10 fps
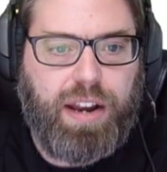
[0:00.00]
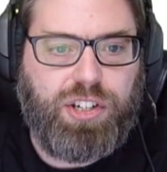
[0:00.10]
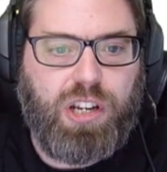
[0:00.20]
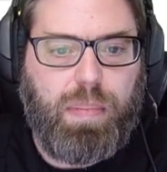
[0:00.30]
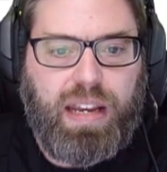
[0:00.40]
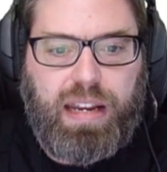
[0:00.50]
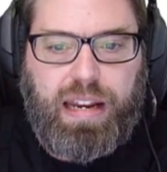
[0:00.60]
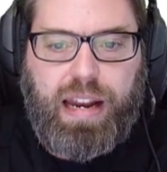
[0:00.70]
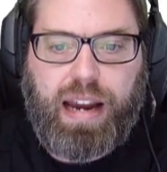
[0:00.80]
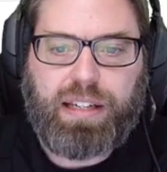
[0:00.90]

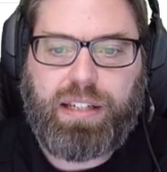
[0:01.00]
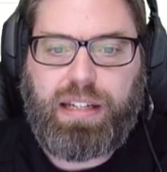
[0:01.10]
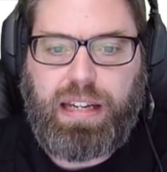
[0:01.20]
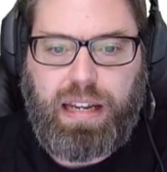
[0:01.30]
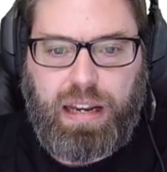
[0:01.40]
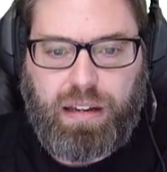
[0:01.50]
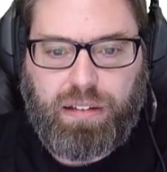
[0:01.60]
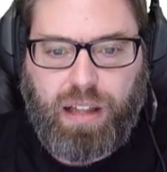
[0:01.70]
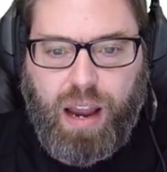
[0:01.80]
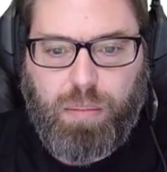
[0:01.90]
hdbext
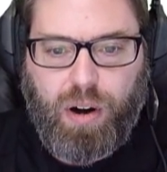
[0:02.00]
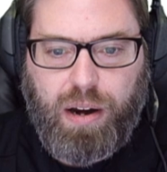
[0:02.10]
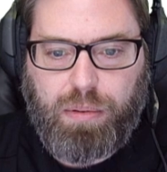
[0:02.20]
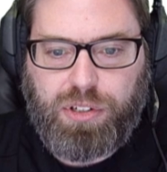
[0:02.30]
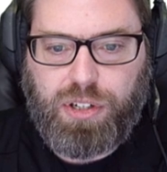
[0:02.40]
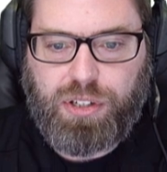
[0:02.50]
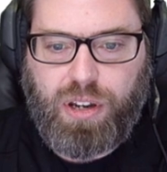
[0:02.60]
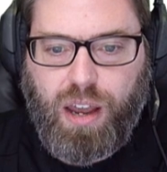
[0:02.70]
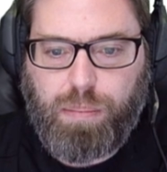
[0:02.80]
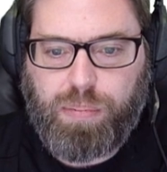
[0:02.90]
library, was
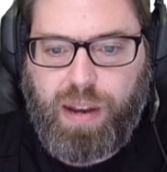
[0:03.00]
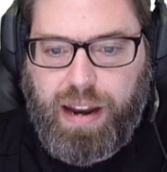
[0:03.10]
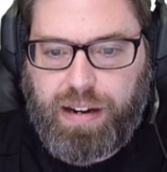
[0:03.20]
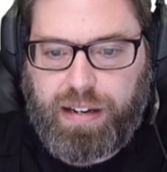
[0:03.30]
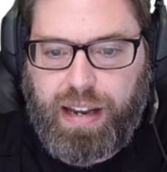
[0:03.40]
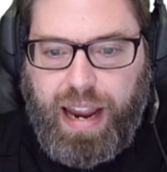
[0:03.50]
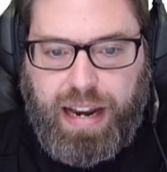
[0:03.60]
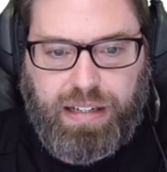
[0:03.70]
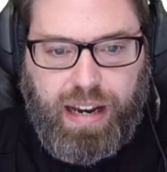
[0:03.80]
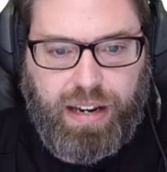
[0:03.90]
just updated
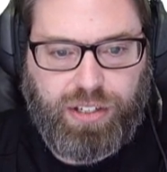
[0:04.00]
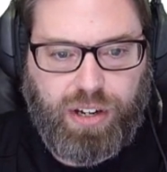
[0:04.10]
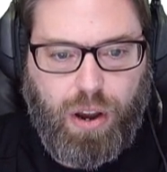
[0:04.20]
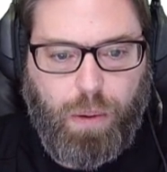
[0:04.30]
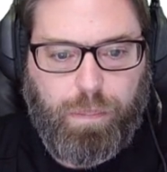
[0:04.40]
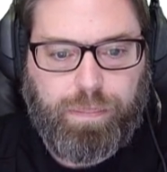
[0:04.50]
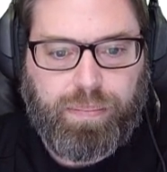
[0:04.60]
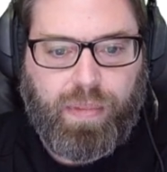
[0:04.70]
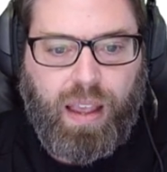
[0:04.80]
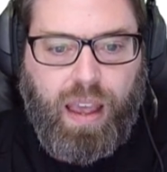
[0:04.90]
8 days ago.
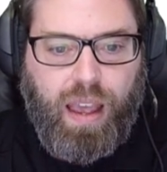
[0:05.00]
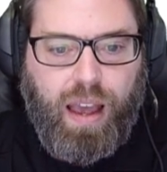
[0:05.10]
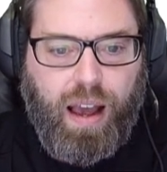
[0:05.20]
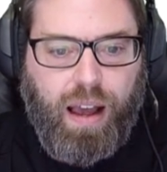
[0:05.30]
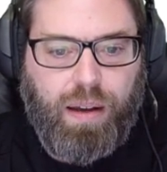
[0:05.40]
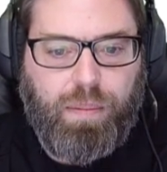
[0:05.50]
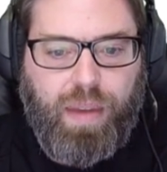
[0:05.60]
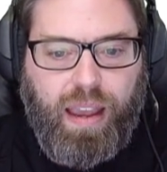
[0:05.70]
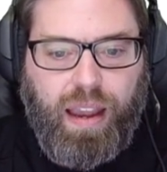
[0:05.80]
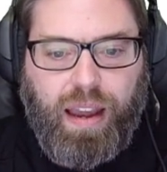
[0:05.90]

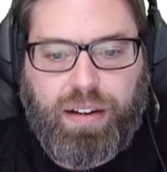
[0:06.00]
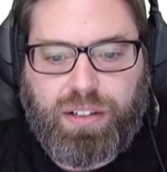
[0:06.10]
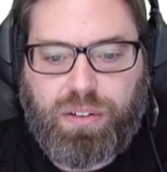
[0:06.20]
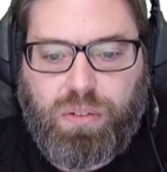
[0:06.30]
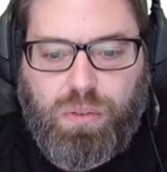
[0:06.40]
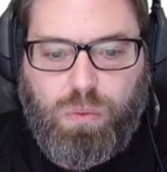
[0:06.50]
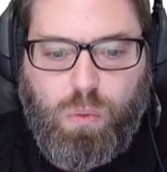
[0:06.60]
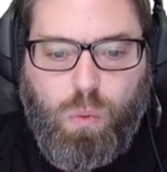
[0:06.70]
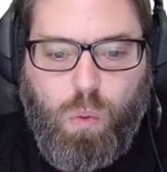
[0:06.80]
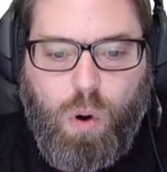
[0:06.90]
And
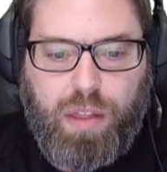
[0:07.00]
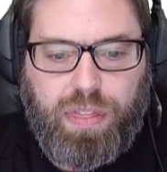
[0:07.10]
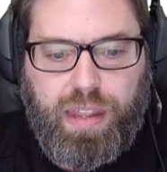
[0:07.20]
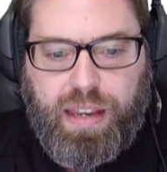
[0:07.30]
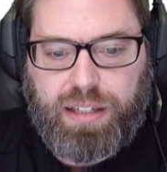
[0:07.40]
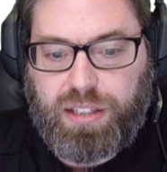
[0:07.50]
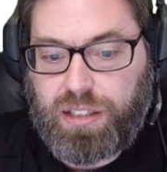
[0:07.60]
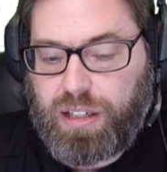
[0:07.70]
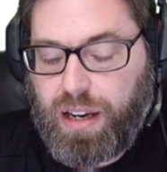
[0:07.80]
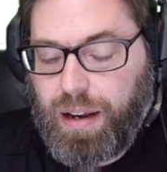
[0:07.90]
what
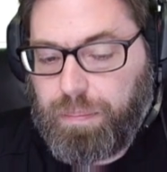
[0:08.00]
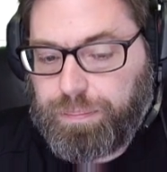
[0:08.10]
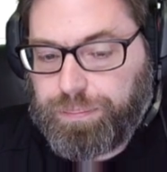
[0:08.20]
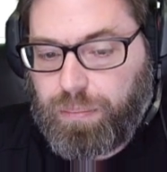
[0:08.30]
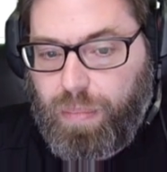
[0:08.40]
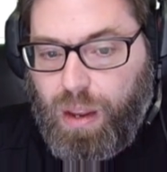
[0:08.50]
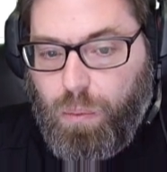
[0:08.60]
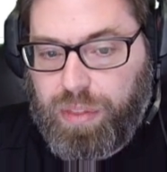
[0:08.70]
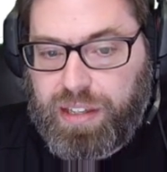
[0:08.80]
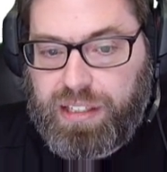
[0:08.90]
this
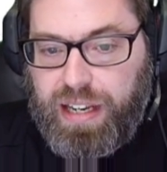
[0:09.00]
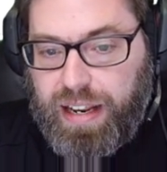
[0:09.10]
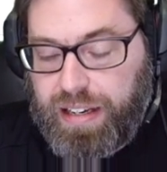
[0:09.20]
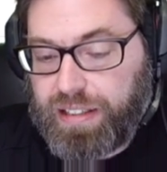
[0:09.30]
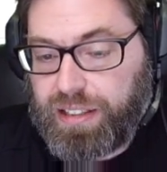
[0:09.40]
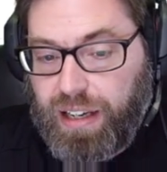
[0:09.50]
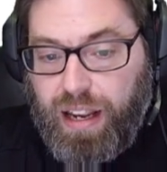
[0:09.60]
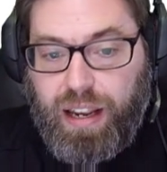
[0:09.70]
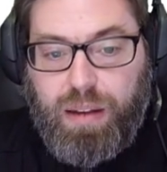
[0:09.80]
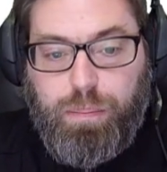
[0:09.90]
did is
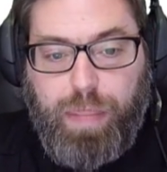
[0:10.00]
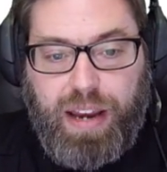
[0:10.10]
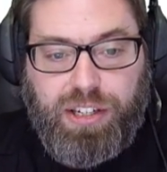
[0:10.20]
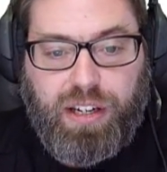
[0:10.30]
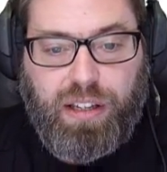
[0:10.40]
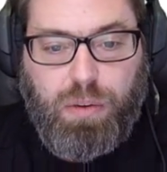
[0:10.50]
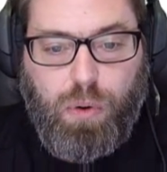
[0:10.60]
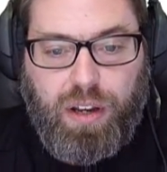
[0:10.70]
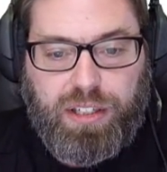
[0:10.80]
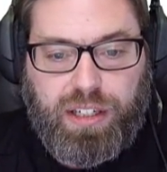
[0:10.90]
basically
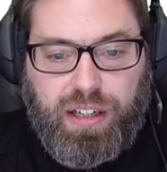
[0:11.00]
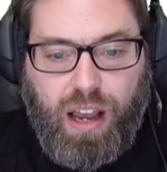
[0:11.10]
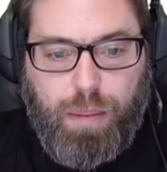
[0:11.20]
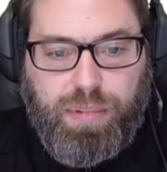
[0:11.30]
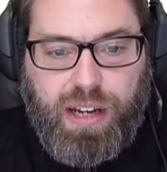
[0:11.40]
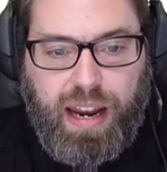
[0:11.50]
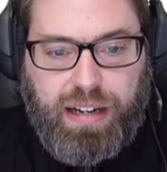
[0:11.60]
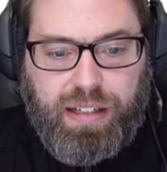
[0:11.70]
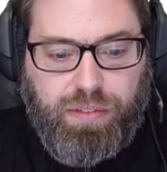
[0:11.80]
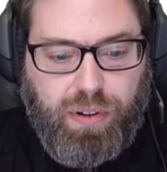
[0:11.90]
was an
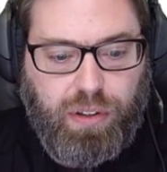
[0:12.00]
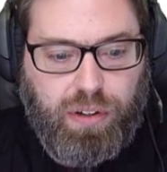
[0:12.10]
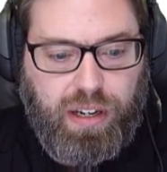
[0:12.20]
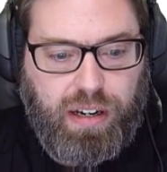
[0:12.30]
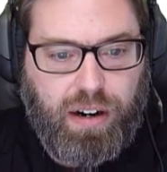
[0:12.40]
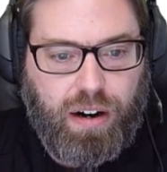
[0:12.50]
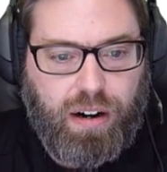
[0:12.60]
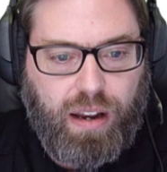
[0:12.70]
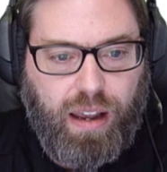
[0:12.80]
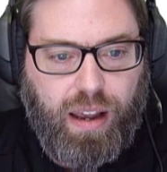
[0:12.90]
update, if we look
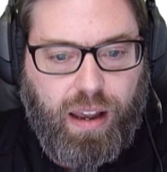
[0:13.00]
here,